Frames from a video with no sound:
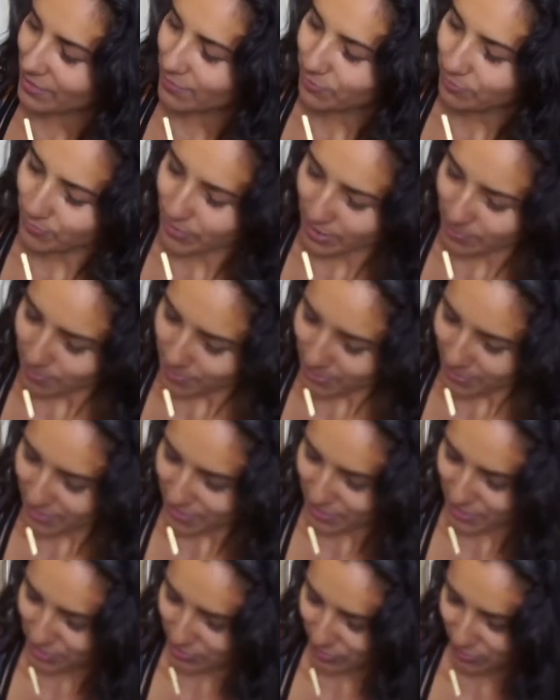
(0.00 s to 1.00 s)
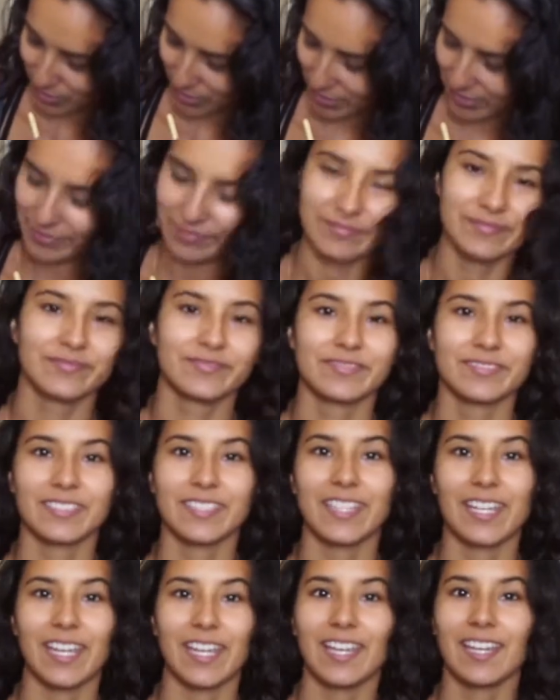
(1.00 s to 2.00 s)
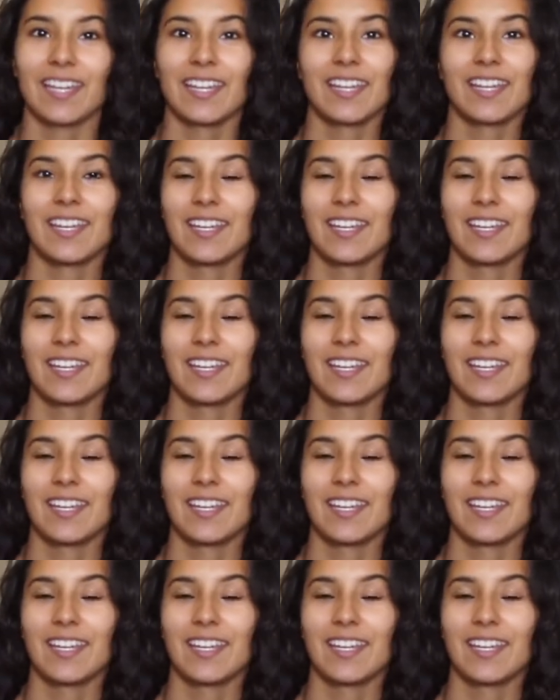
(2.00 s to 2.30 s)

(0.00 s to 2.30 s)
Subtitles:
maybe I can do that. Like,